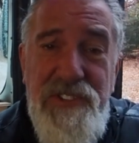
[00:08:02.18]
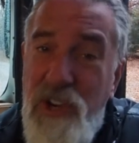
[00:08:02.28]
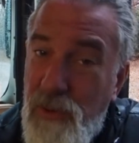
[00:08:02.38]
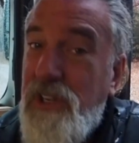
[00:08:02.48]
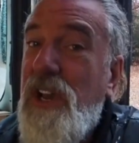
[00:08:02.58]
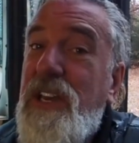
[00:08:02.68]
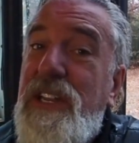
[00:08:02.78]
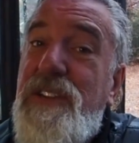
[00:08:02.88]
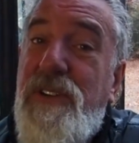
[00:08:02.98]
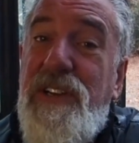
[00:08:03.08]
So we're cooking
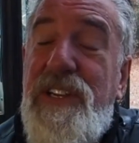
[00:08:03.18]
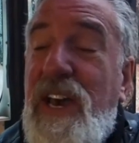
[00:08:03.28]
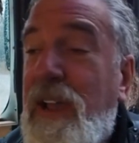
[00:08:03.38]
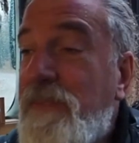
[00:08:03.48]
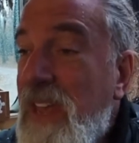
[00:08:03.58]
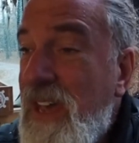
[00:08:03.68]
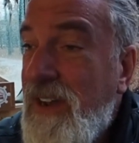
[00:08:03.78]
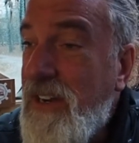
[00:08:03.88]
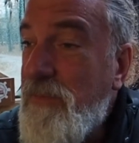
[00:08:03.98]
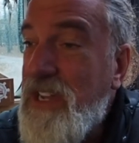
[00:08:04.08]
indoor tonight.
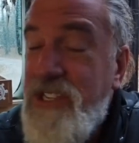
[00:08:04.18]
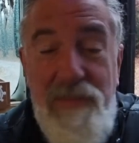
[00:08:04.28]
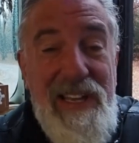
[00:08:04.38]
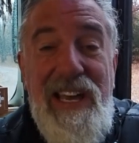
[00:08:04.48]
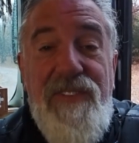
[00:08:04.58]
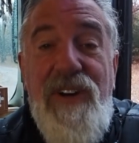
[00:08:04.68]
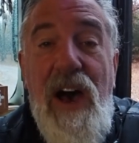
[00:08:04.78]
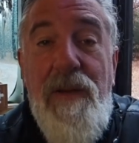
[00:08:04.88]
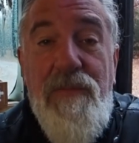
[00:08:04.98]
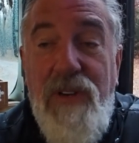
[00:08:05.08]
Going to make something kind of fun.